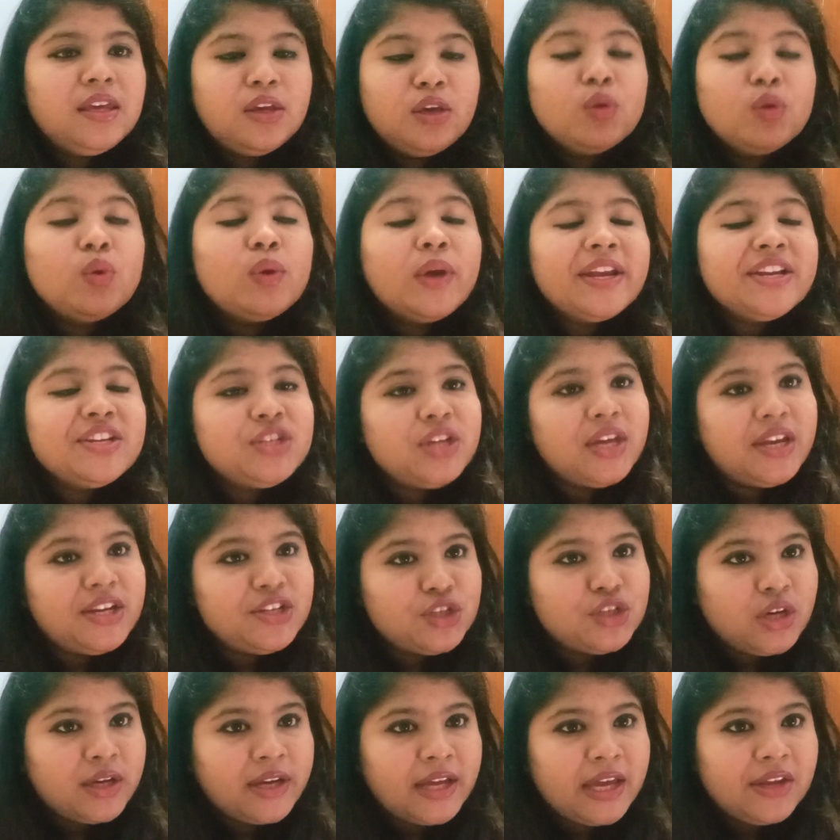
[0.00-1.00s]
you can
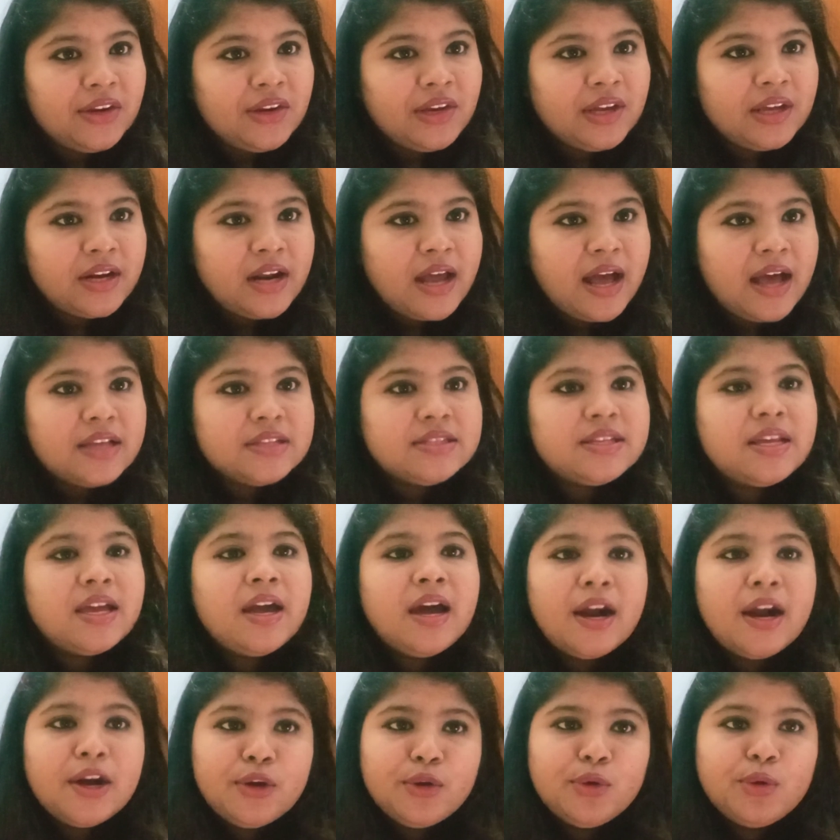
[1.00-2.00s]
change your career as a
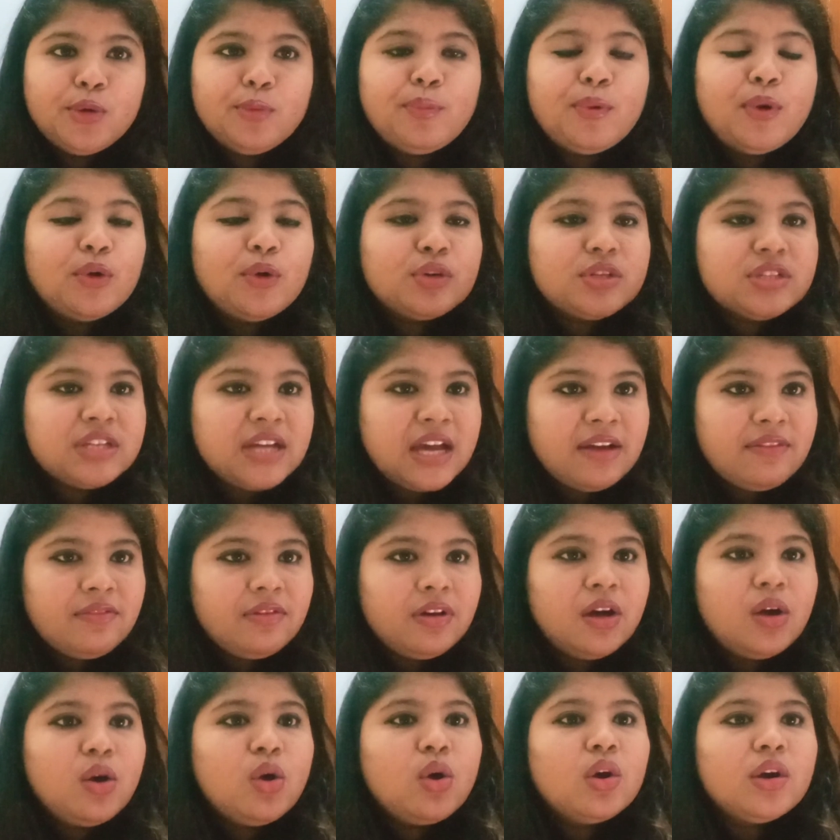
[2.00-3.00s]
Hadoop or
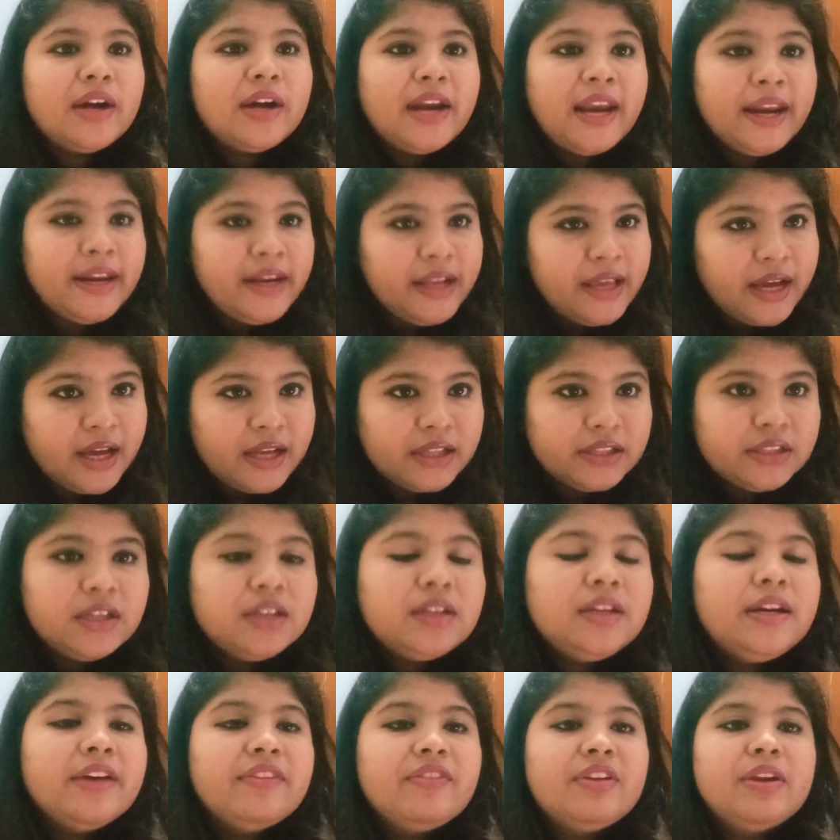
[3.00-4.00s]
Java or any
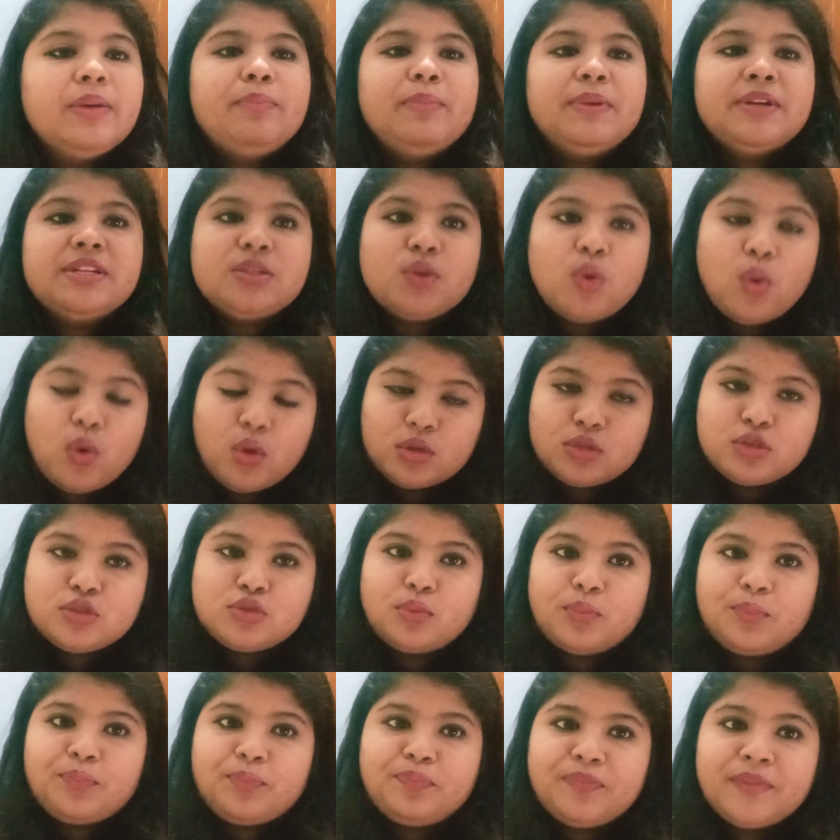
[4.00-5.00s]
other developers
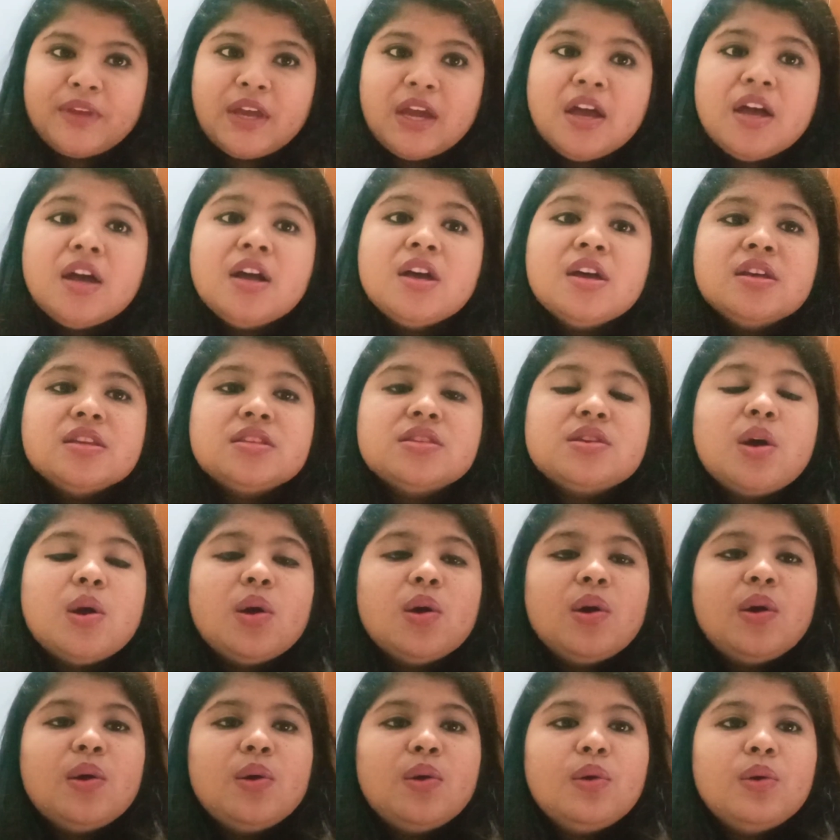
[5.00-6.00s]
also.
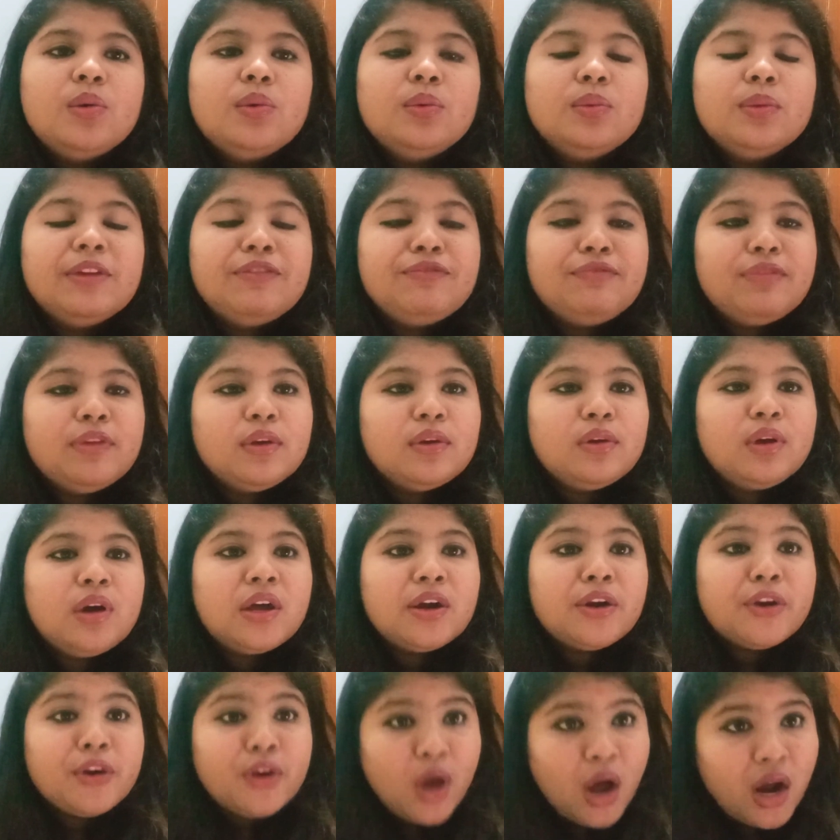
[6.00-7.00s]
So if you
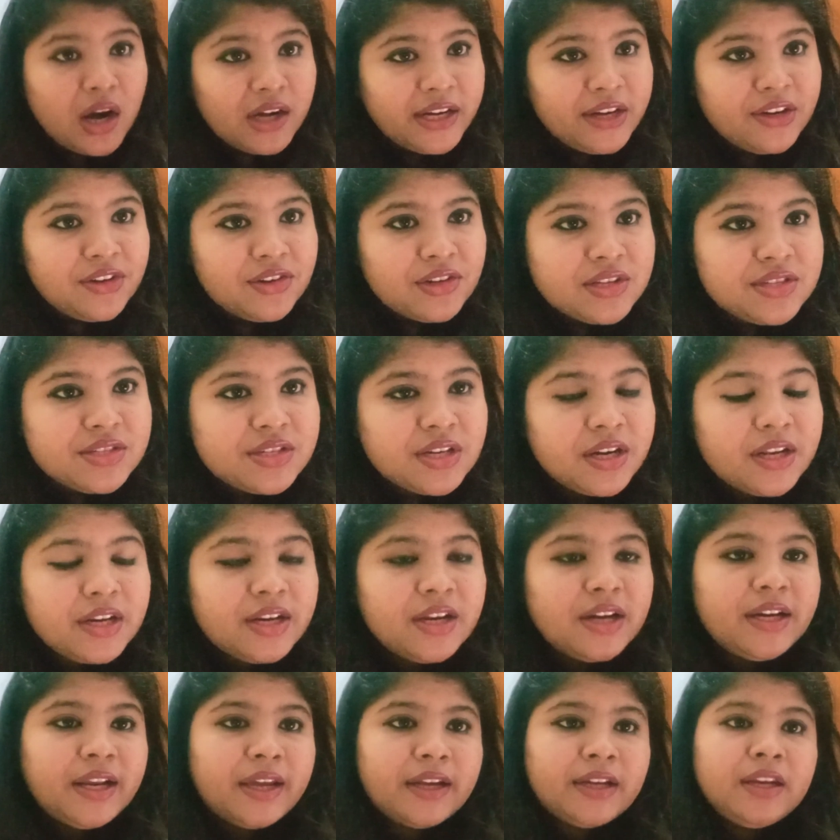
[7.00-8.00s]
are not interested
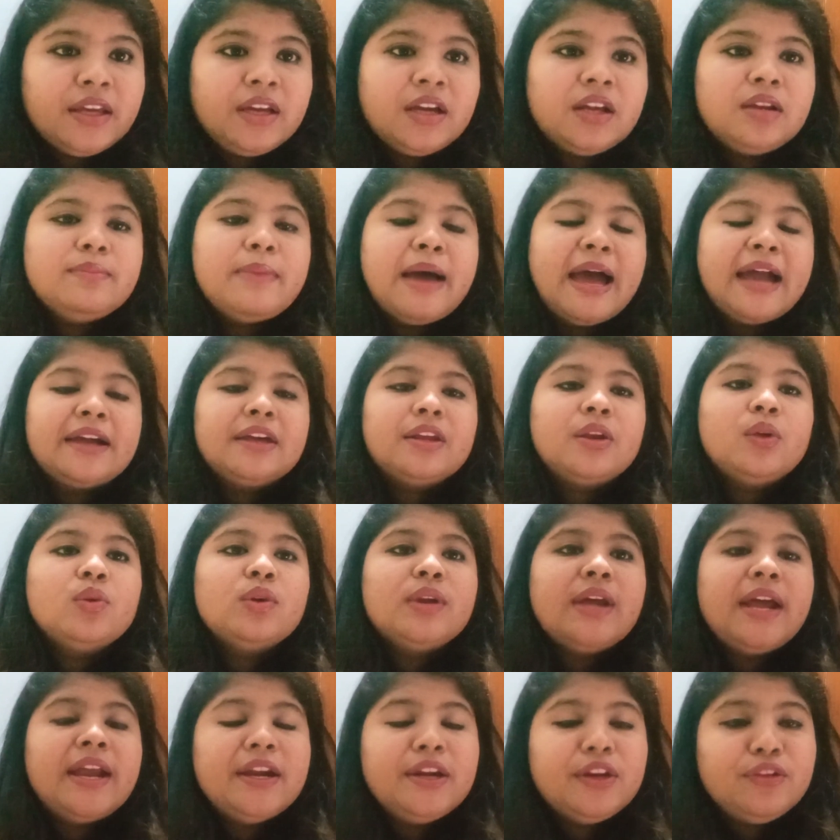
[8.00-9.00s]
in a technical
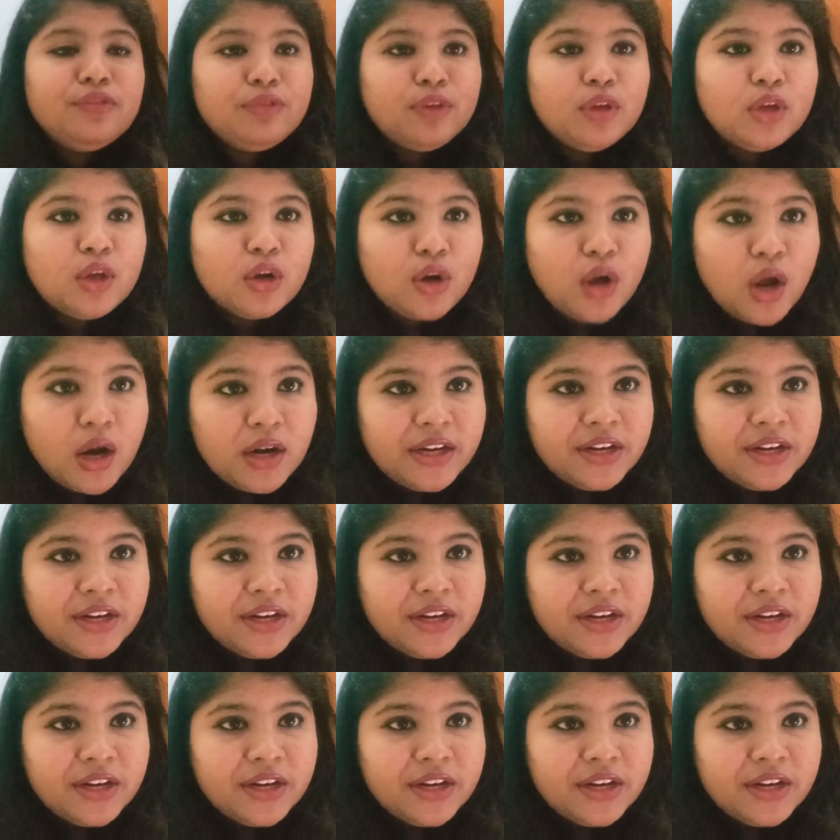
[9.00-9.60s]
background, and if you are